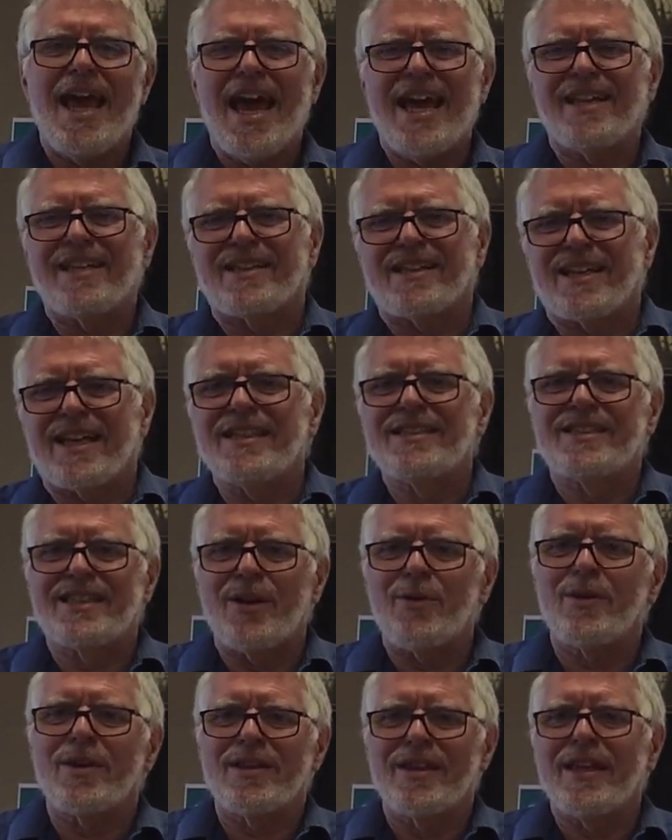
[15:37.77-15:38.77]
And
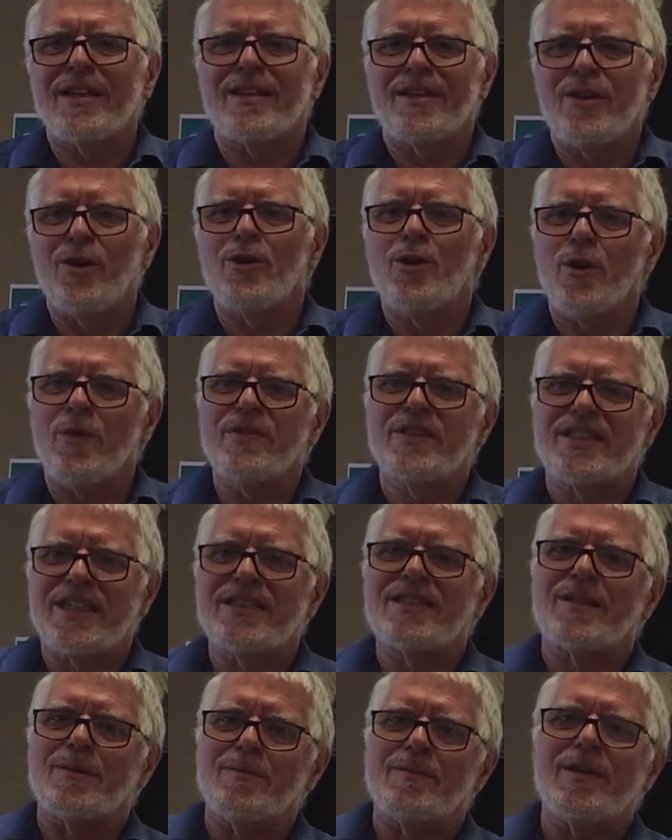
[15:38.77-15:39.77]
considering that your nervous
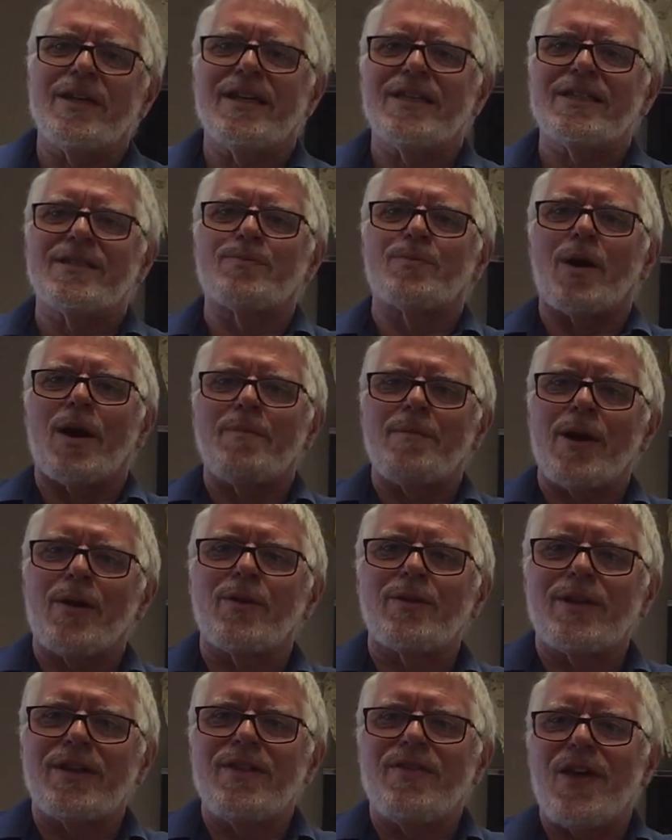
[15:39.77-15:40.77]
system is
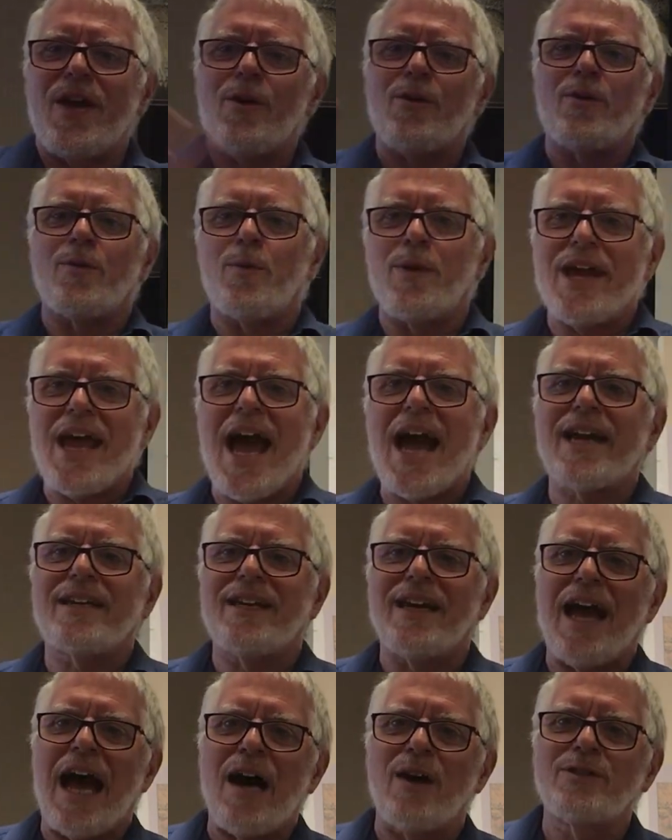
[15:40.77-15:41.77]
primarily there to
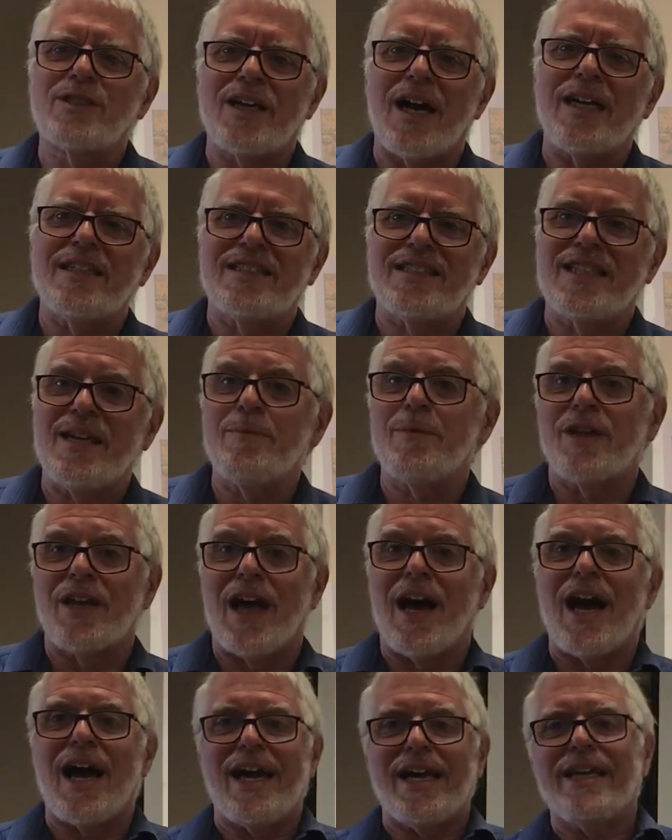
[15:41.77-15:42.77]
react to outside
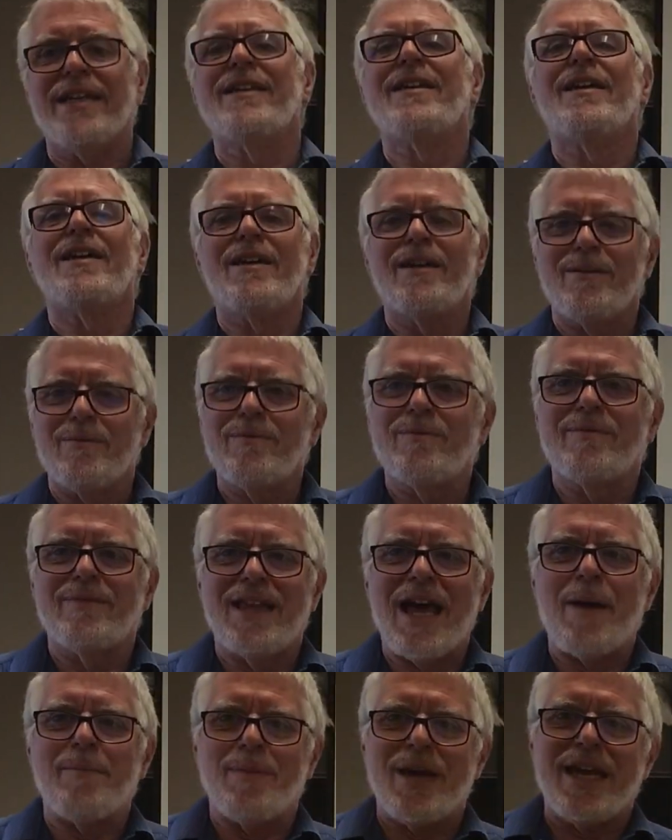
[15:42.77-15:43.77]
stimuli,
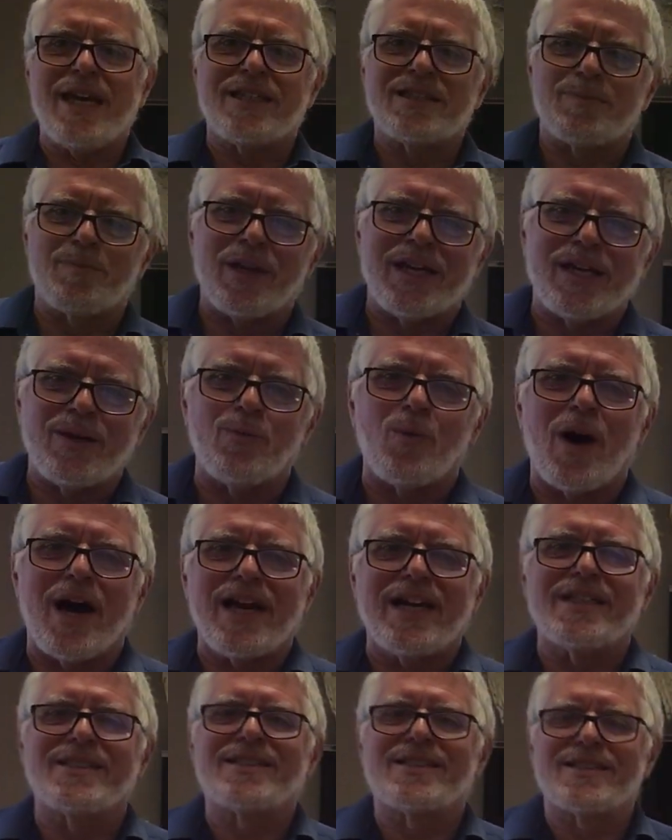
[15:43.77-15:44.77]
that may explain
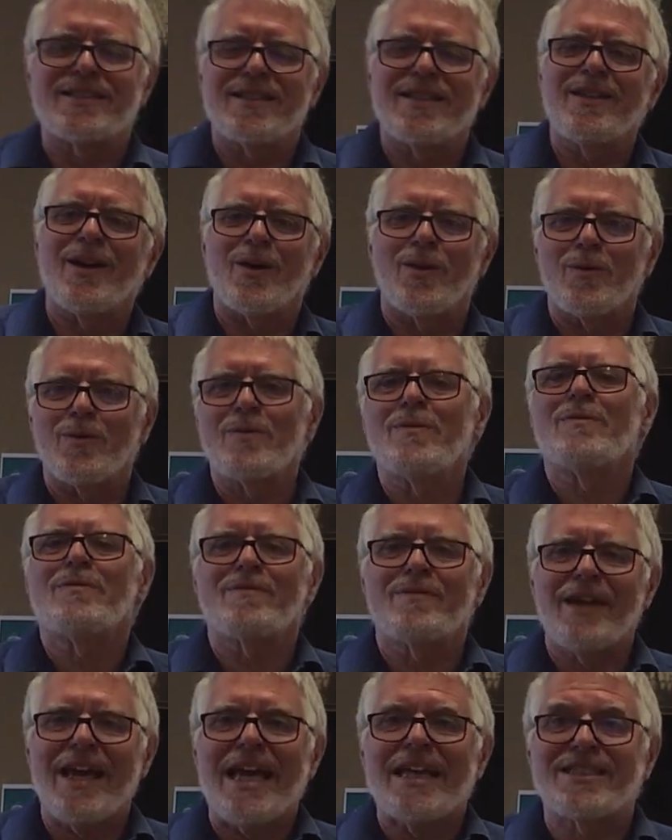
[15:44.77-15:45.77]
why it's,
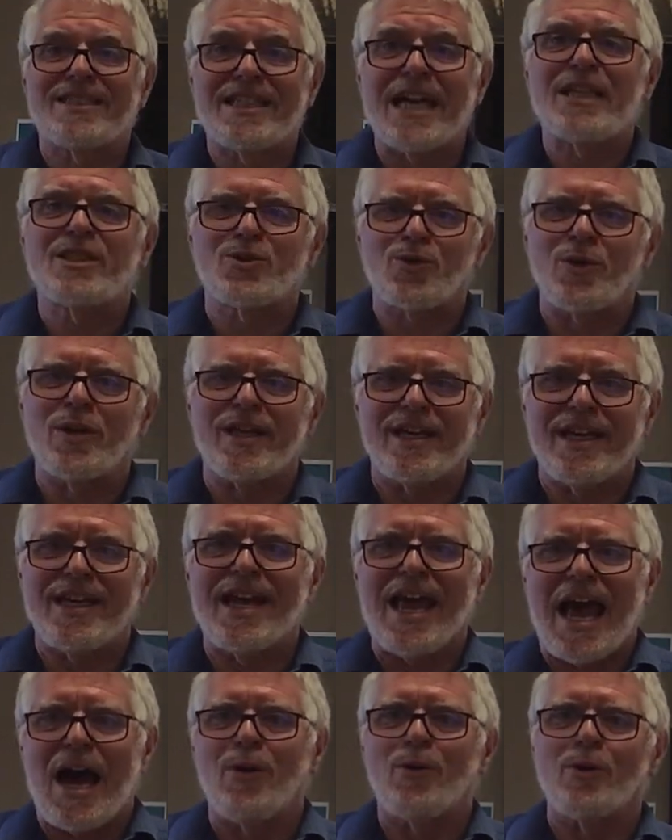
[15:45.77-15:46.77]
ancestrally
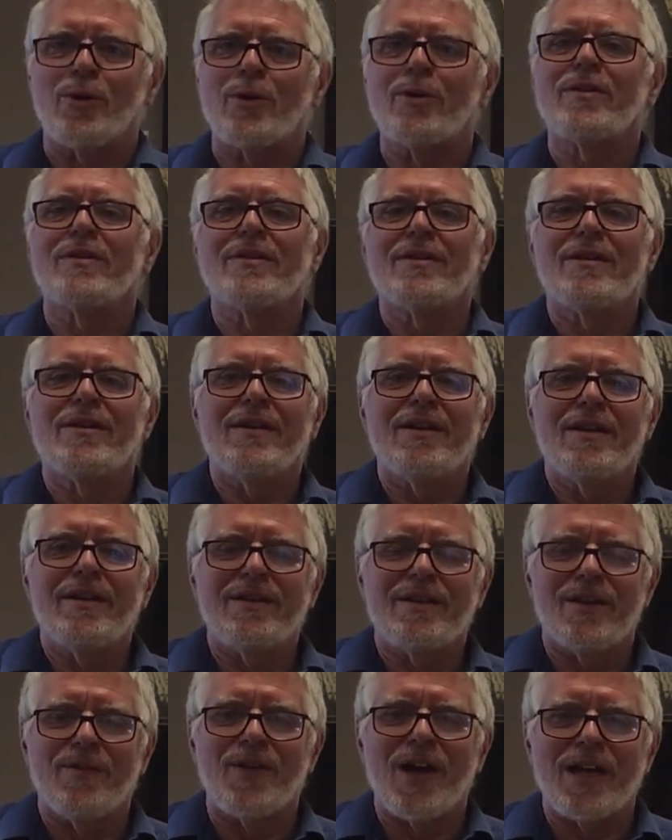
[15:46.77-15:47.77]
an outer
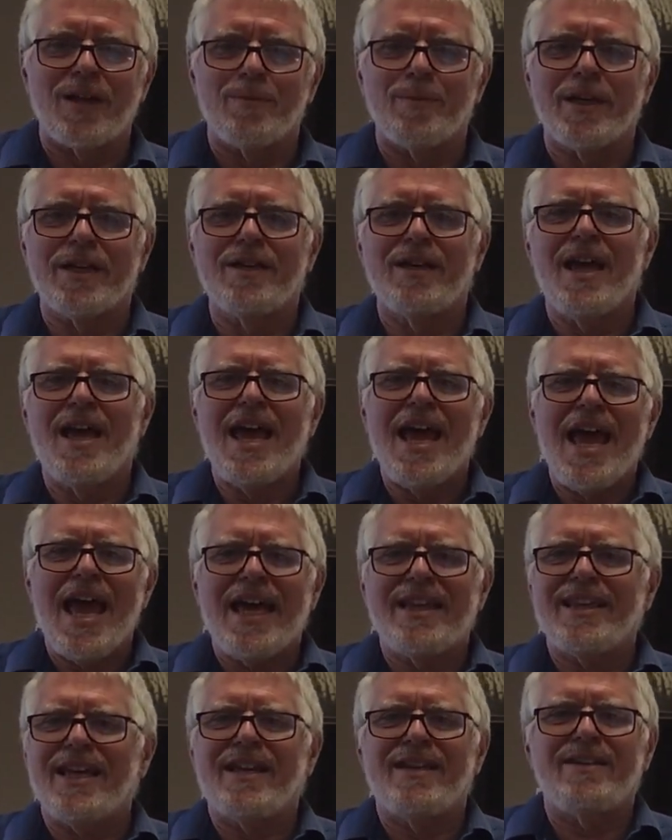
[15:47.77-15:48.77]
development.
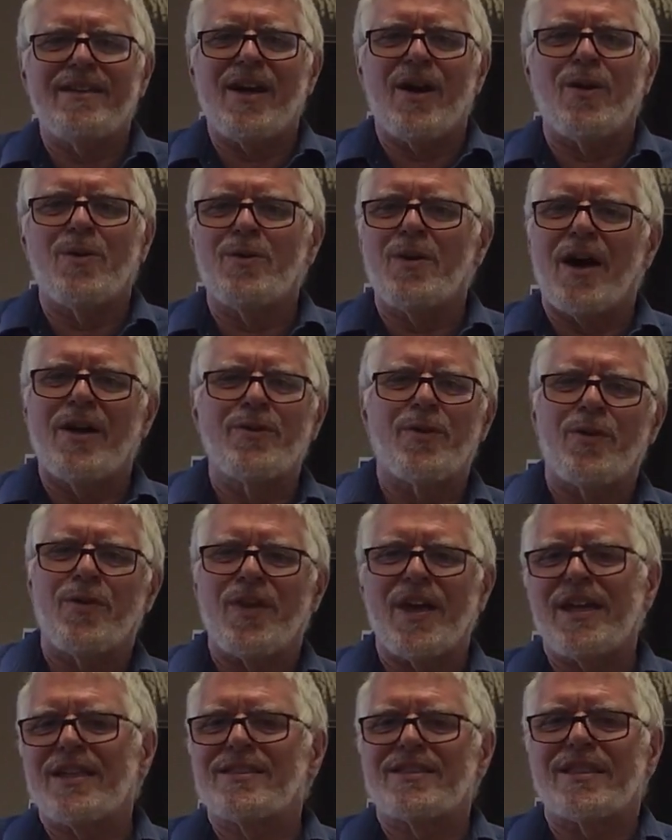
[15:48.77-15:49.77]
And then, other
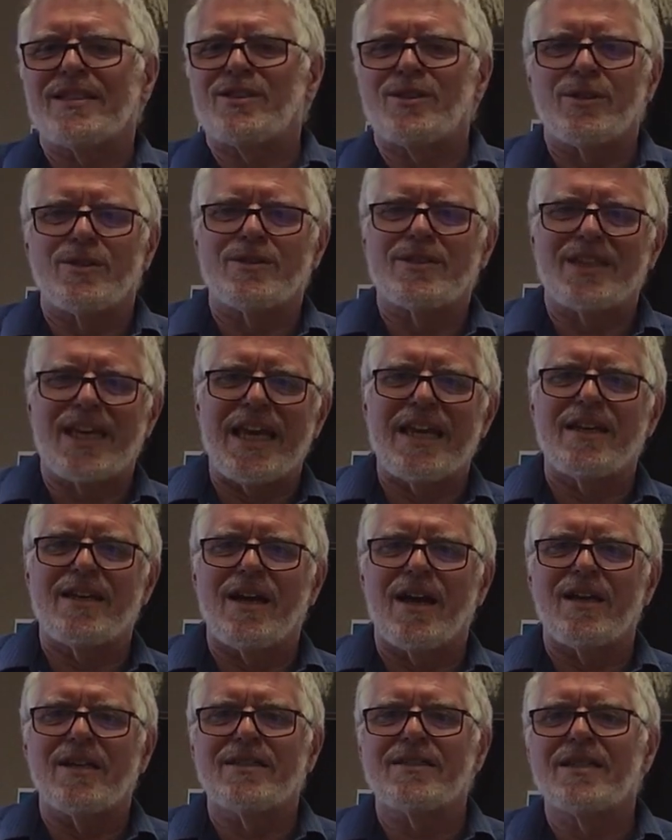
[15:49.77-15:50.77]
things that your skin
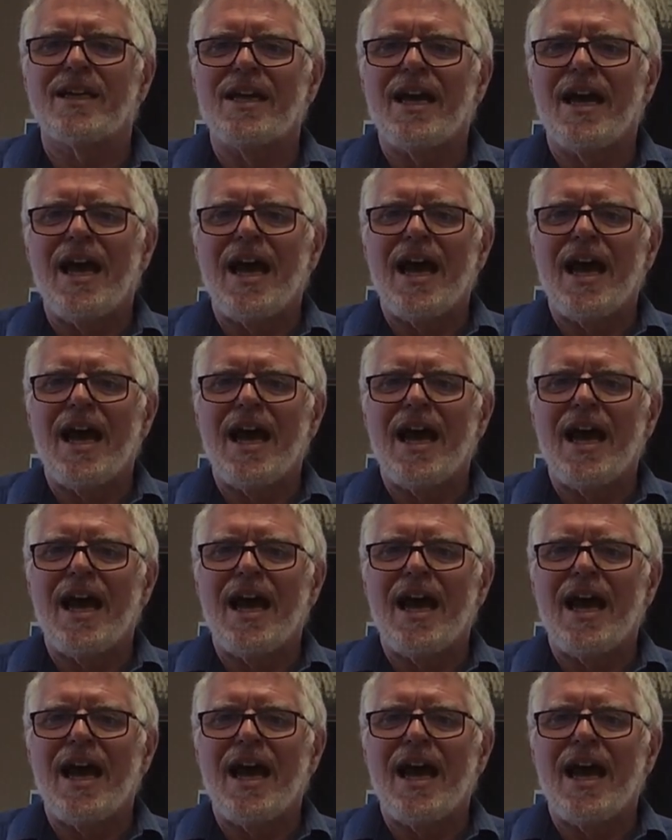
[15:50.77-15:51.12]
does.